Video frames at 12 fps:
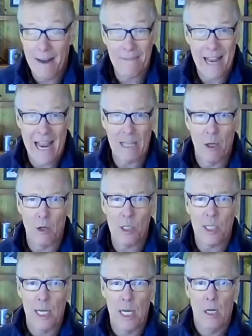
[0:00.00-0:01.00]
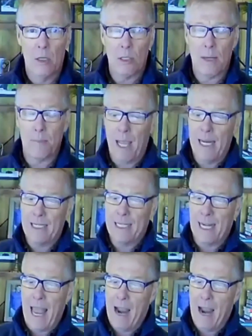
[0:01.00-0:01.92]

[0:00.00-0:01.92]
you have to add those skills. And today